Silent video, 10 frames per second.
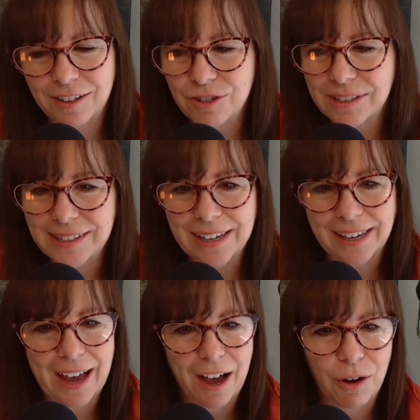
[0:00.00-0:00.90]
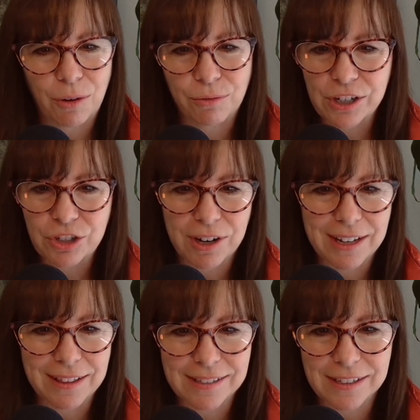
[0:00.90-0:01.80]
And you just think how
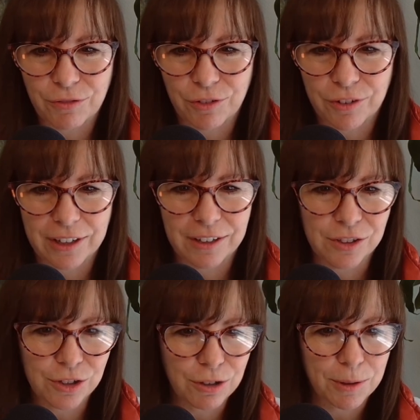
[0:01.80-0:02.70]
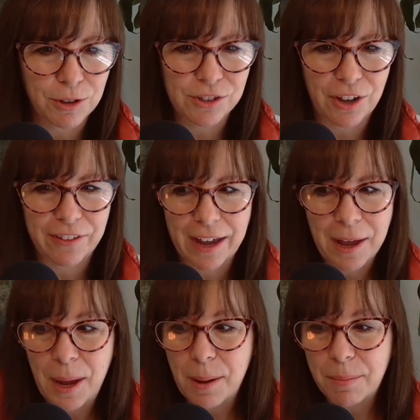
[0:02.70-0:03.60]
frustrating this is for the consumers, all that.
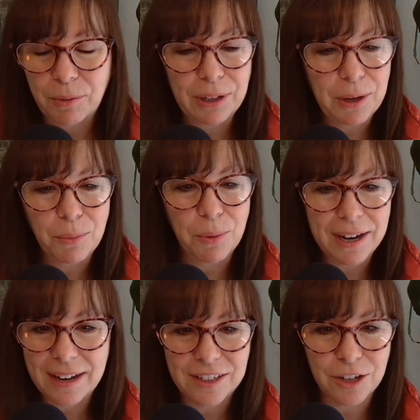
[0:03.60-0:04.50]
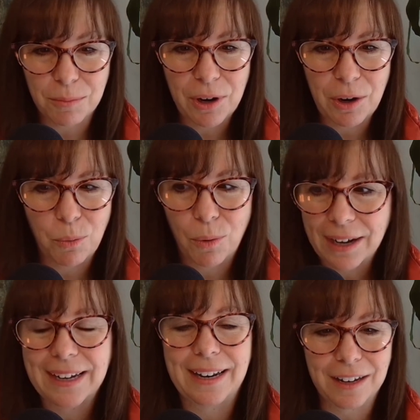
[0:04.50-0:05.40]
But really, what, to your point,
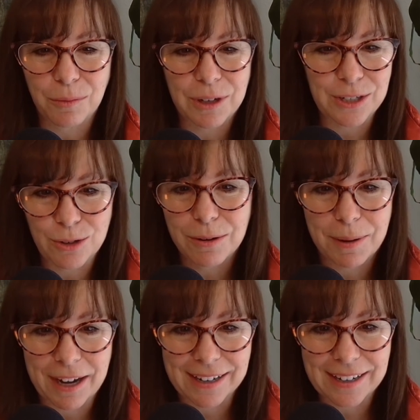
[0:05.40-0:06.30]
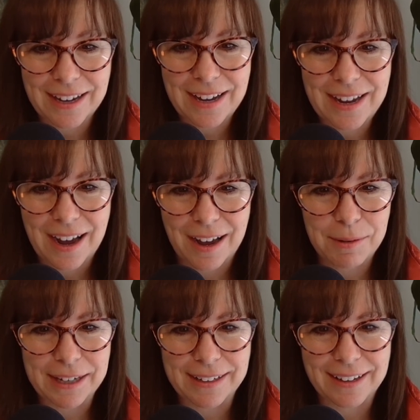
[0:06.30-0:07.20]
what can anyone do about it? I
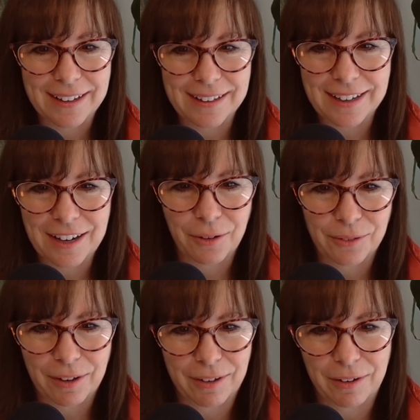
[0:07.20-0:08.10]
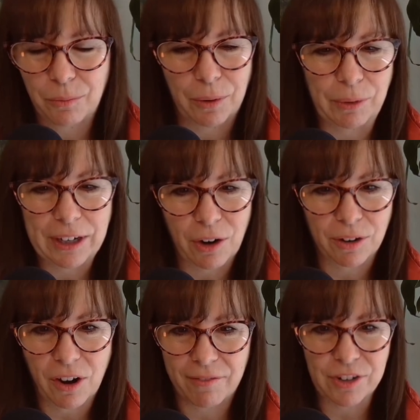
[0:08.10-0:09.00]
mean, it, you know, when we go to
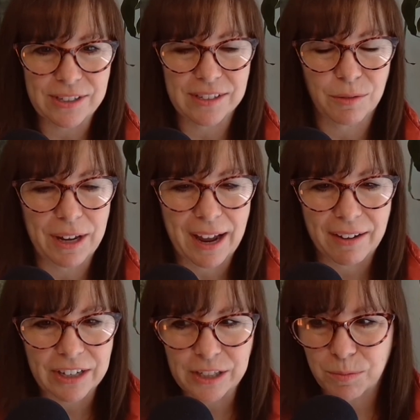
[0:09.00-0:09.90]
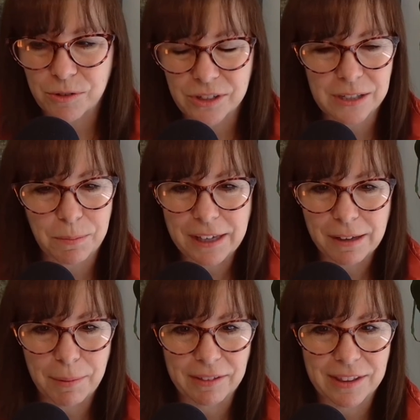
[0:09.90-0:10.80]
conferences and we have experts speak
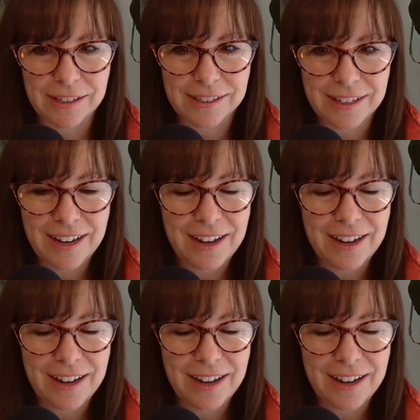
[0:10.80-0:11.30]
about this,